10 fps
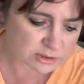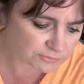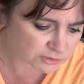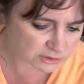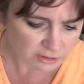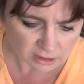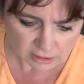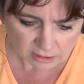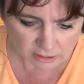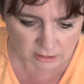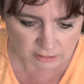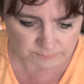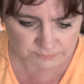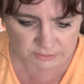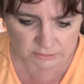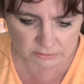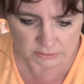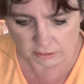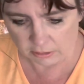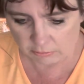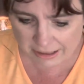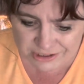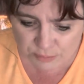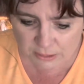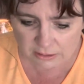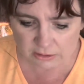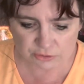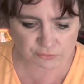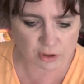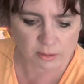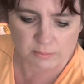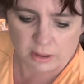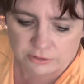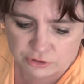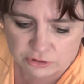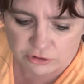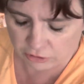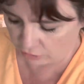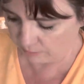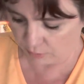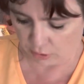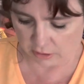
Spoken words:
If it's the recipe is from a church cookbook